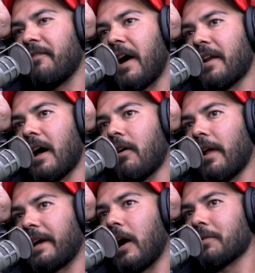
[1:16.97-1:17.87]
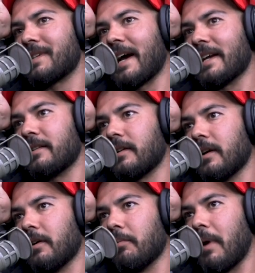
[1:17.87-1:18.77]
found out like how tight
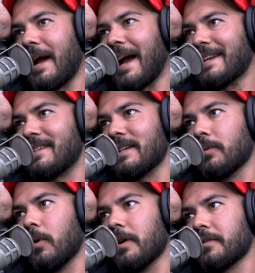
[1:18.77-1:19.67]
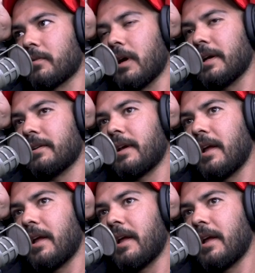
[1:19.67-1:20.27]
uh, my I T was, right?